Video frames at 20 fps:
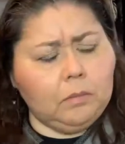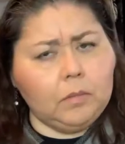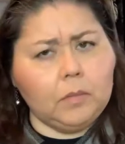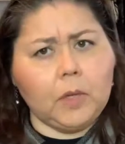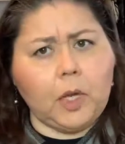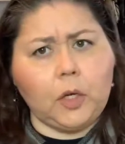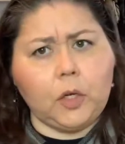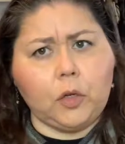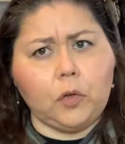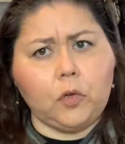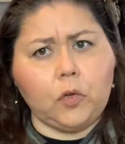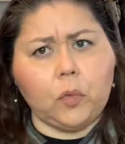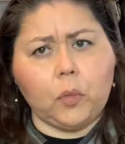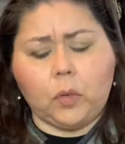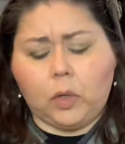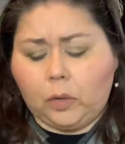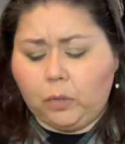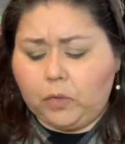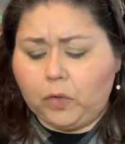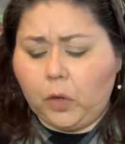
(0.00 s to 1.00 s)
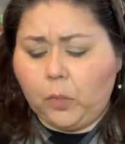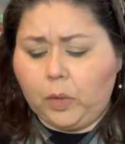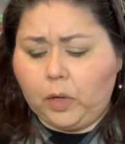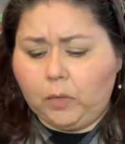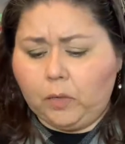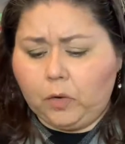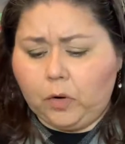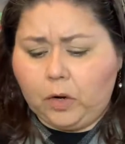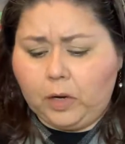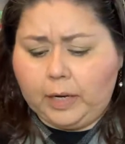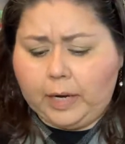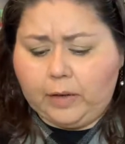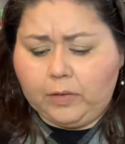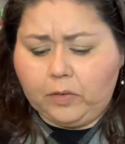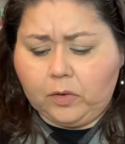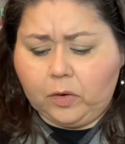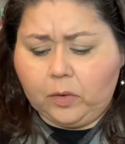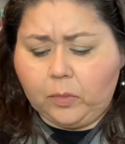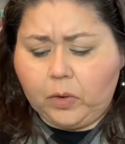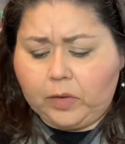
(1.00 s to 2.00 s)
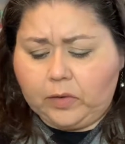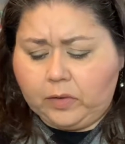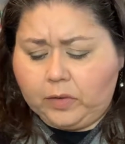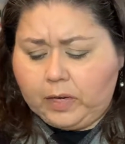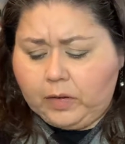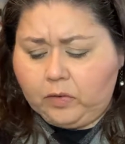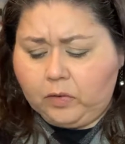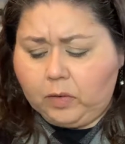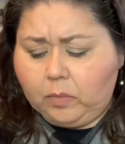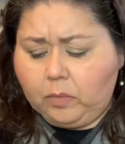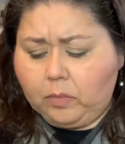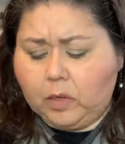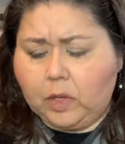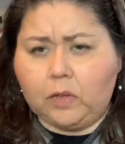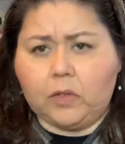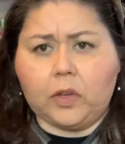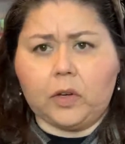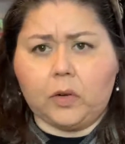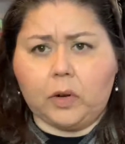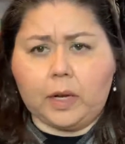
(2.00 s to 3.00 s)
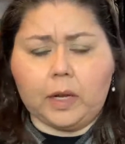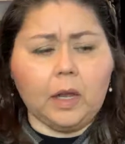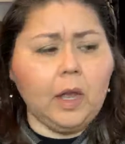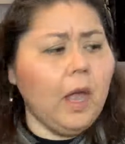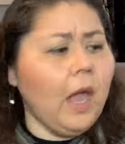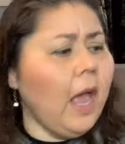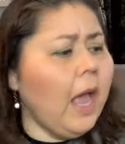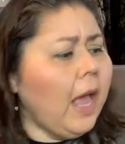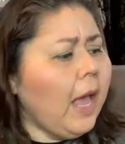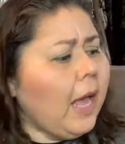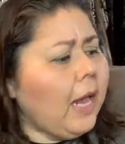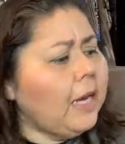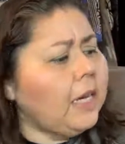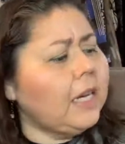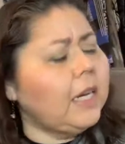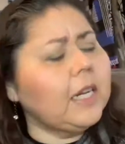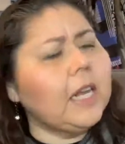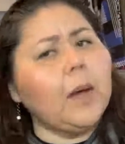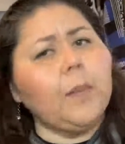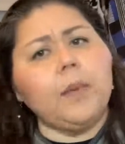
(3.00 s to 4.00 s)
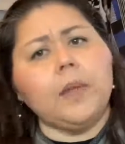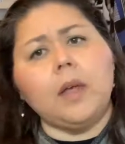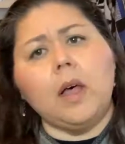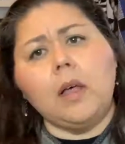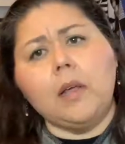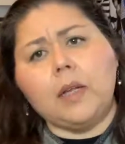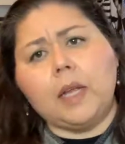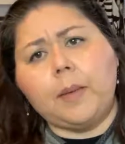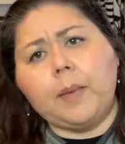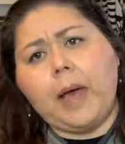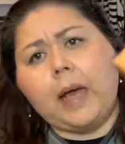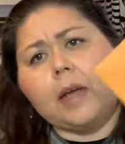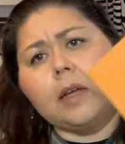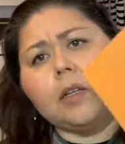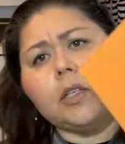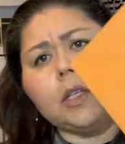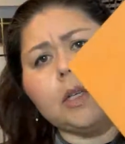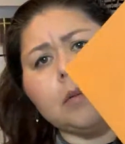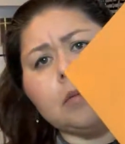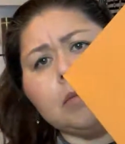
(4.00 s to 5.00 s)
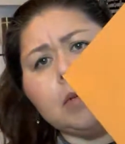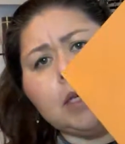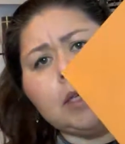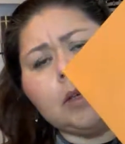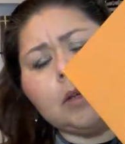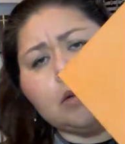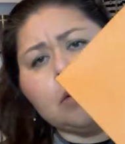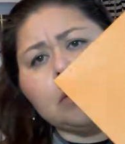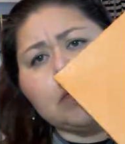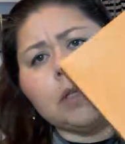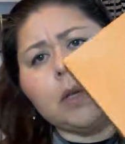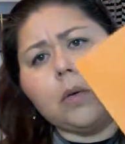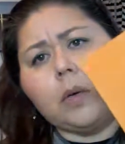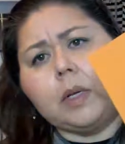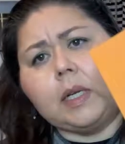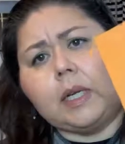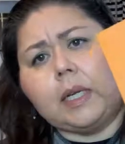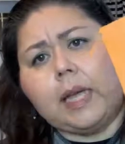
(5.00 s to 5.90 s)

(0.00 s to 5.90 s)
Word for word: unusual. I was hoping for a nicer presentation considering, and it didn't come in the holiday packaging either. So I didn't